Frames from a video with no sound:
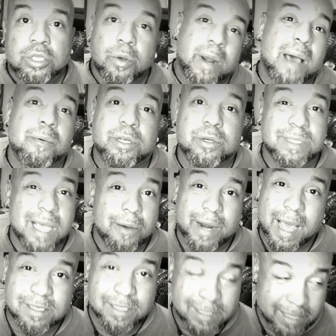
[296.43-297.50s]
So what I would do is I
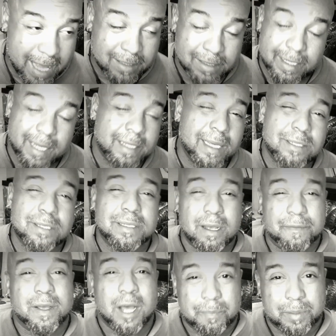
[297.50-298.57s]
would actually stack the deck. Get
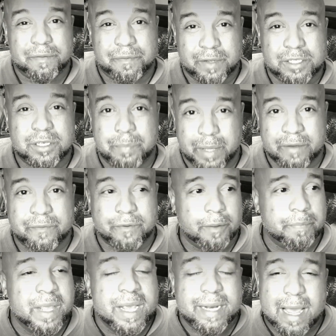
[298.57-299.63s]
yourself a couple of fish to pick
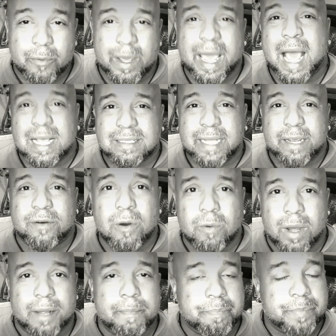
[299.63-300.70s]
from. That way, as they
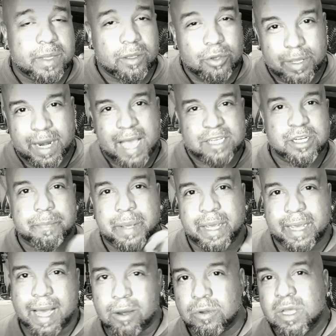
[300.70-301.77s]
grow up, you can actually
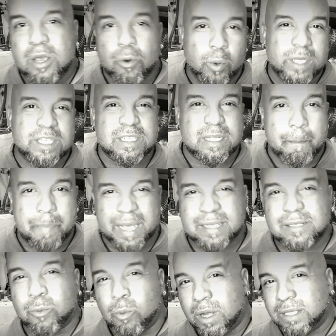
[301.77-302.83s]
pick out which is the
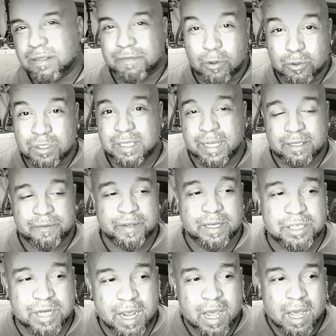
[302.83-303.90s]
best ones of those 6
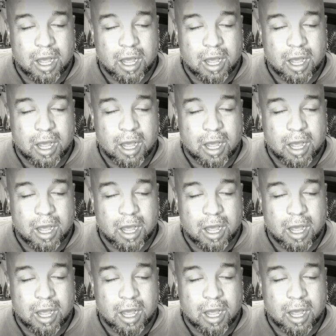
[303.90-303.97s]
fish.